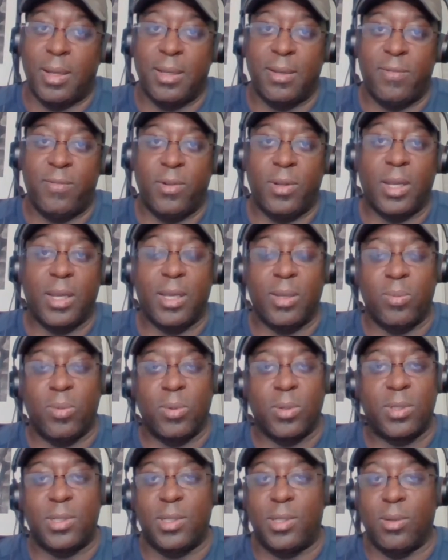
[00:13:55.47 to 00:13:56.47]
feel like he
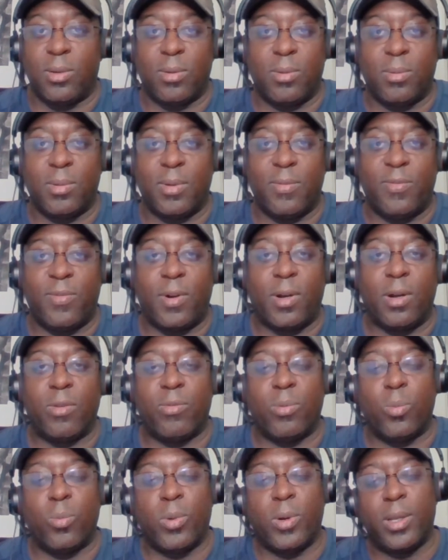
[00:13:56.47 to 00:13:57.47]
was still far
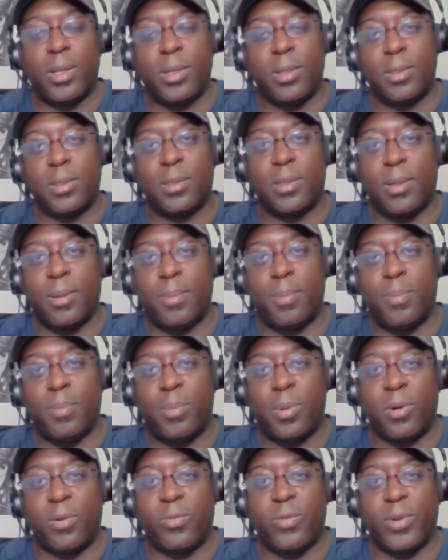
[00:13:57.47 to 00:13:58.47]
from where he's
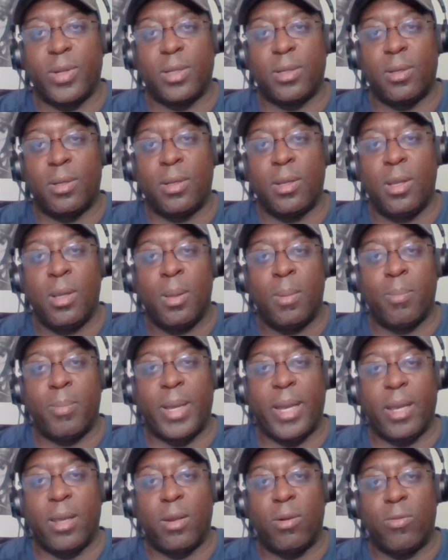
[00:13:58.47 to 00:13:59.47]
perfect and
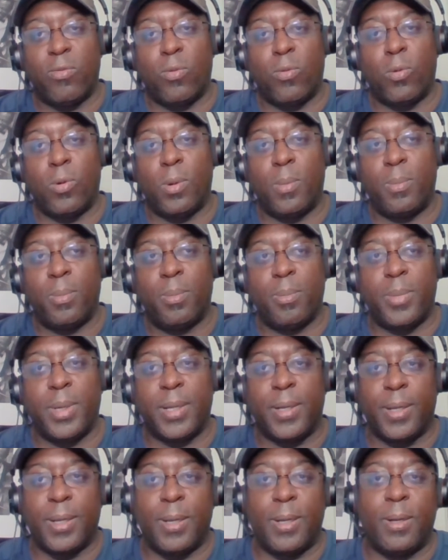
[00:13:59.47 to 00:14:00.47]
back in form,
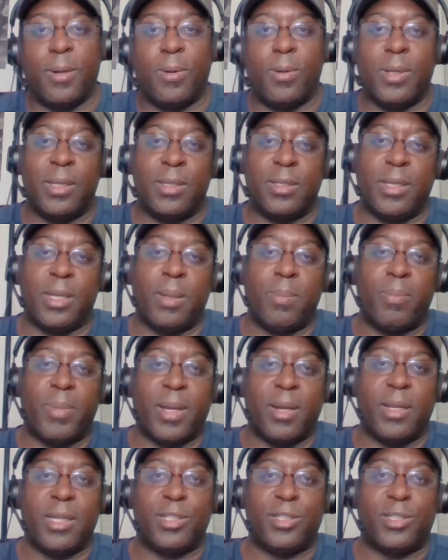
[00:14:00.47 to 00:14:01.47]
but he's getting
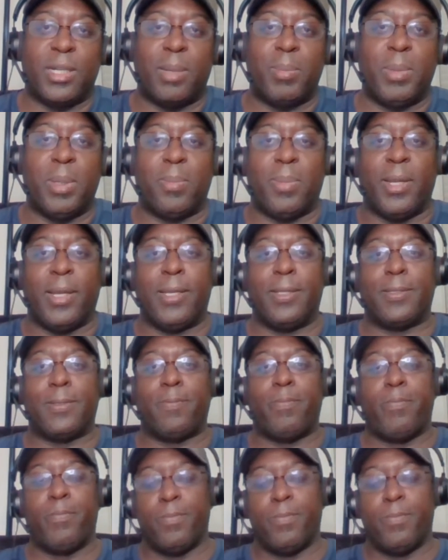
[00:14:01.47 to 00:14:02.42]
better each time he plays.